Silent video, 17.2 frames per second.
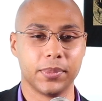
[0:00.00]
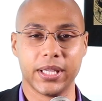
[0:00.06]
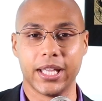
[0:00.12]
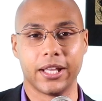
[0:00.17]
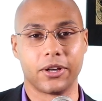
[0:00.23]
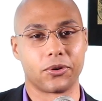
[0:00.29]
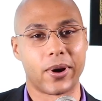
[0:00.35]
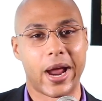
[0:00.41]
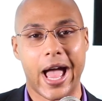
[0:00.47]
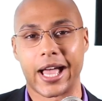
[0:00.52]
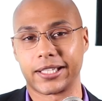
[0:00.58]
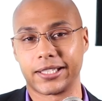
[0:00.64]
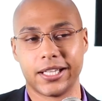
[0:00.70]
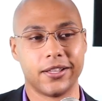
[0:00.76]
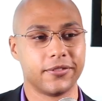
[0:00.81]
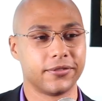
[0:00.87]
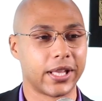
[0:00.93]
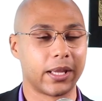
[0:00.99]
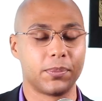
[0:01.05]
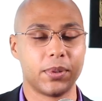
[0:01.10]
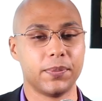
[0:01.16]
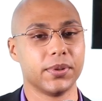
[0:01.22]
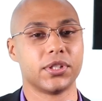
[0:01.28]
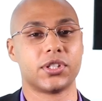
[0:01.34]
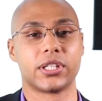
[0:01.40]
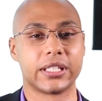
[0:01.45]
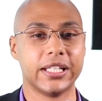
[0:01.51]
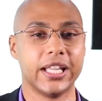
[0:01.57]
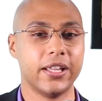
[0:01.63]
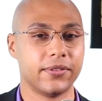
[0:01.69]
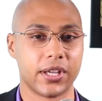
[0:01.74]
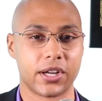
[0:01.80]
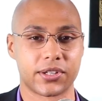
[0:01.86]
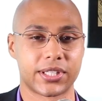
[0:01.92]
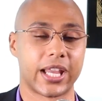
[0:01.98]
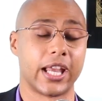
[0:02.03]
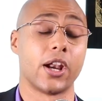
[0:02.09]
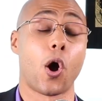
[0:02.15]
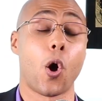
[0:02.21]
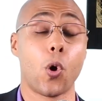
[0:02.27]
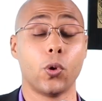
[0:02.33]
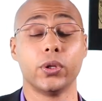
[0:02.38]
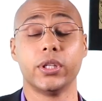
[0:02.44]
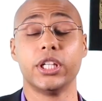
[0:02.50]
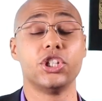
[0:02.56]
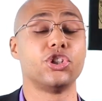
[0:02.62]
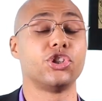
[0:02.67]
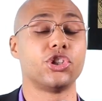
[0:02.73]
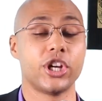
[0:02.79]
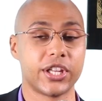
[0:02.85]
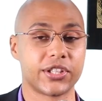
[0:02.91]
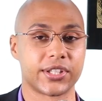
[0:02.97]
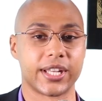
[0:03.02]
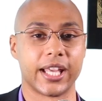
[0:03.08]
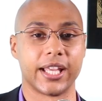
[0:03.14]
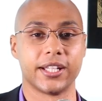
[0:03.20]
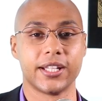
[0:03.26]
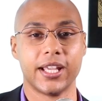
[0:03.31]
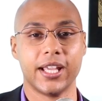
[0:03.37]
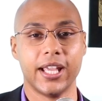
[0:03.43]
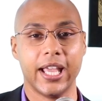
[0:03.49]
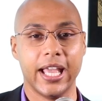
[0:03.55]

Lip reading: be interactive. Like, people just leave there saying, holy shiznit.